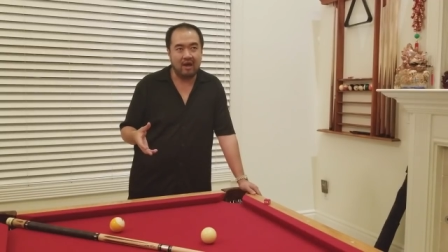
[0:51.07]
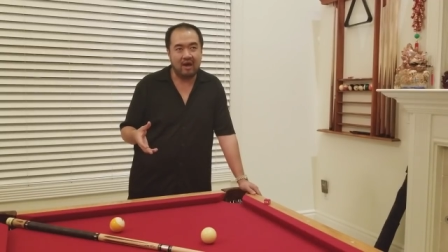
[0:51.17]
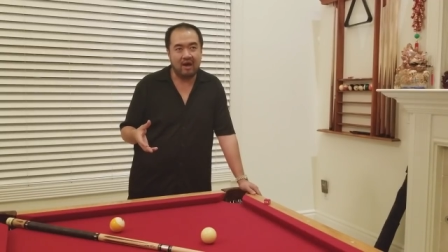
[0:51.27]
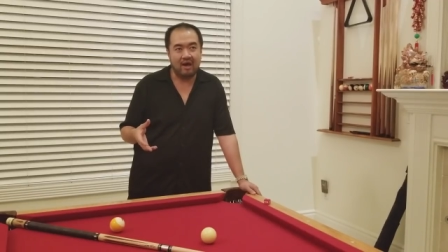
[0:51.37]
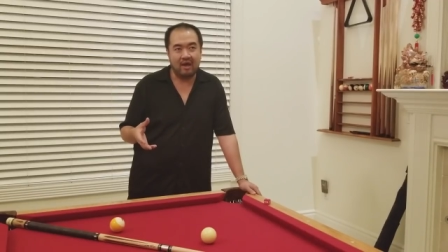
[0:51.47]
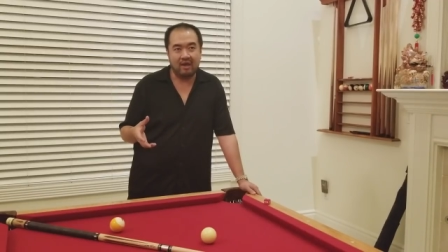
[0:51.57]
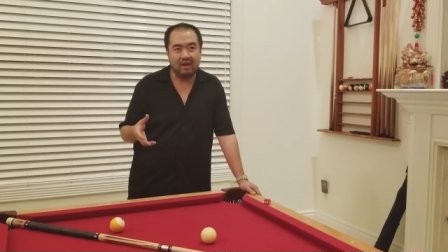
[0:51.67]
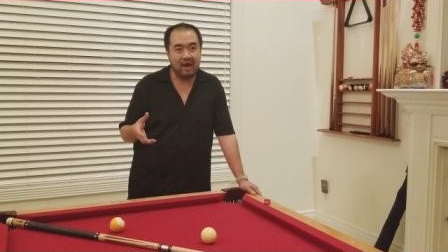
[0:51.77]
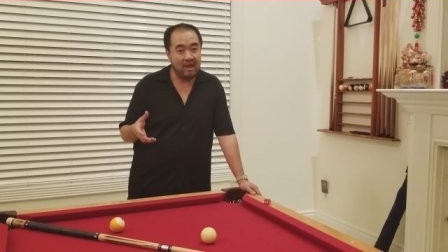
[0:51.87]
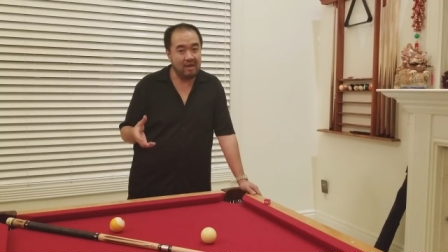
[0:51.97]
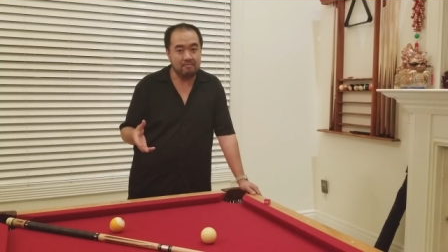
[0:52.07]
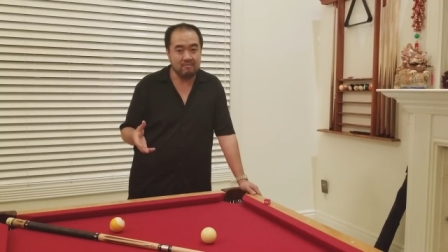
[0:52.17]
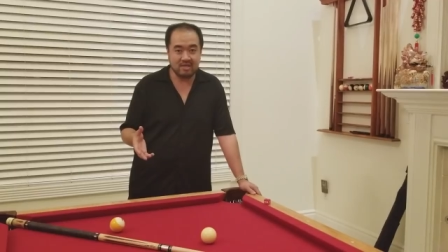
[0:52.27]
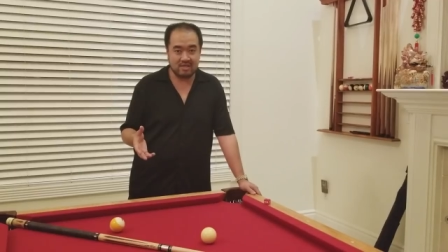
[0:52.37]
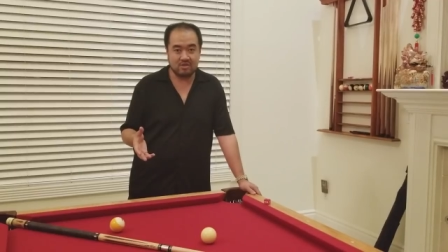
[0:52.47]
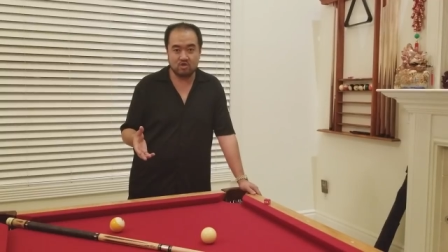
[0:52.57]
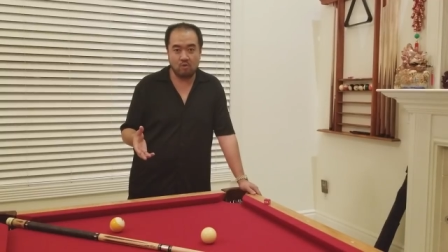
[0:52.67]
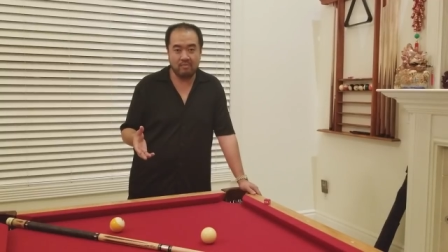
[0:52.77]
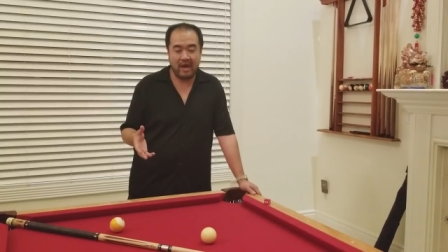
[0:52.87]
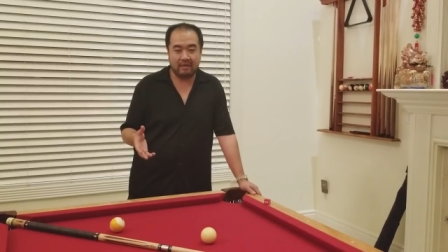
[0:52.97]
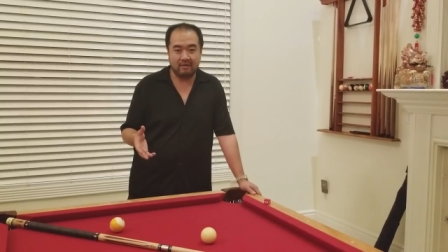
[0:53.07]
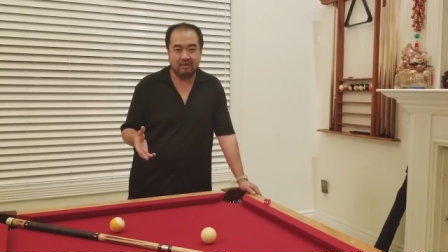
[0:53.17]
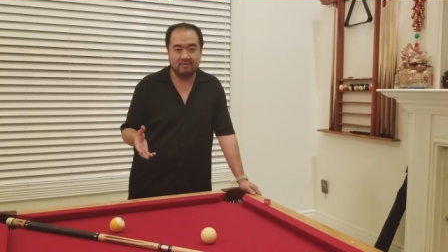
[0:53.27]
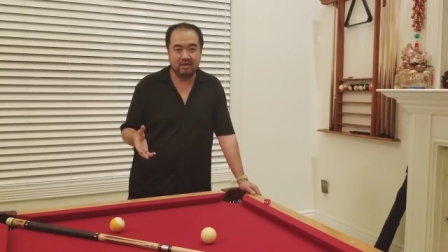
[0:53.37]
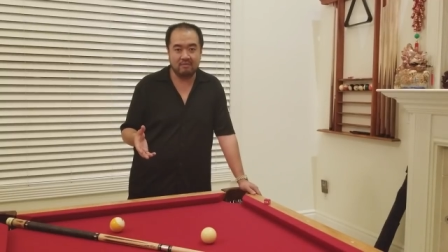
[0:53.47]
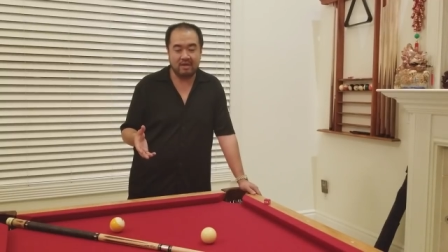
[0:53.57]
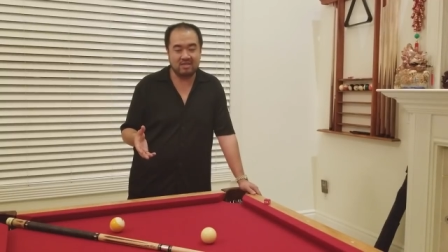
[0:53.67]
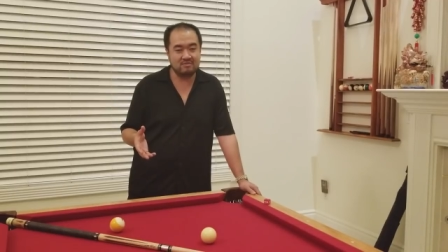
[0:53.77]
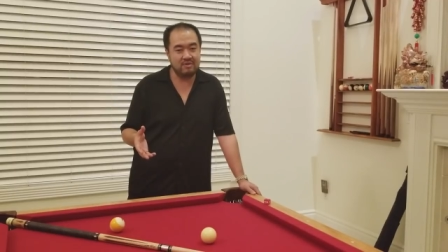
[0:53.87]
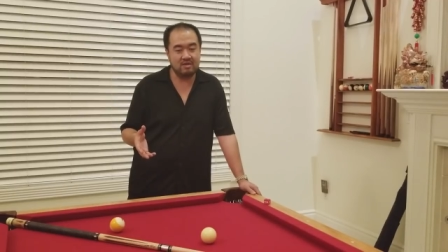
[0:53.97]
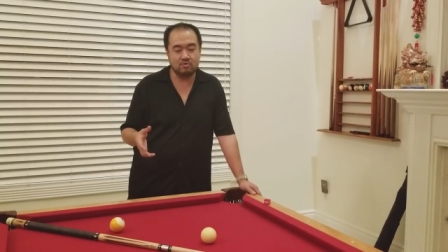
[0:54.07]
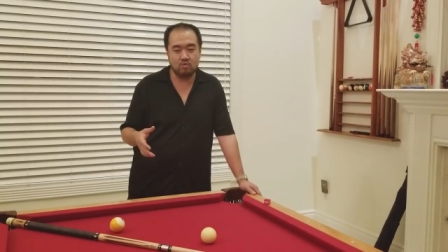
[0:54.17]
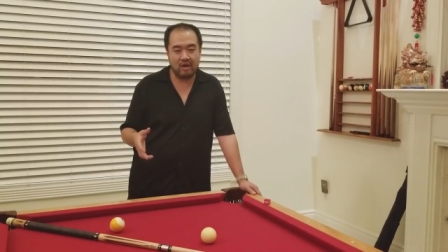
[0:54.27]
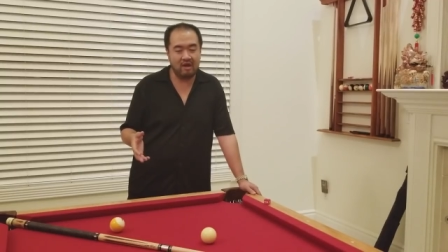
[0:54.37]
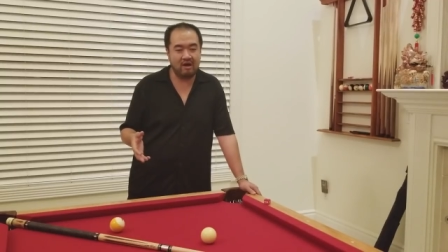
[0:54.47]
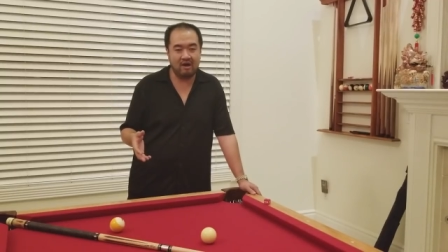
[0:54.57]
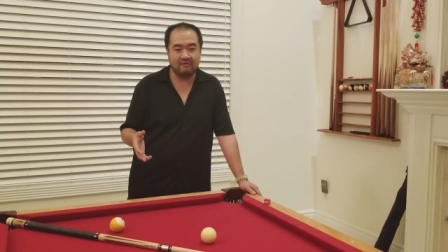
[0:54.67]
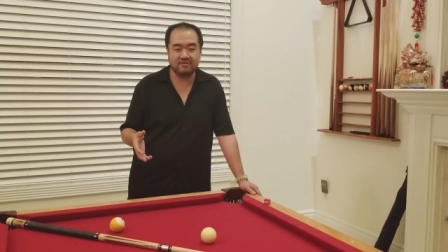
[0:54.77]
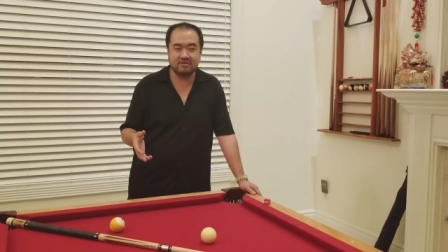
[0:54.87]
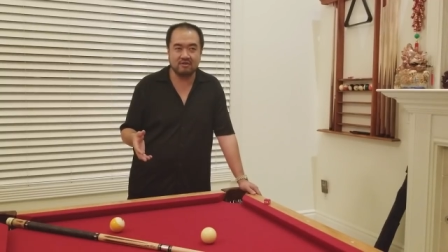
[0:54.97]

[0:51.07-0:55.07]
I am missing so badly, and my speed's way off.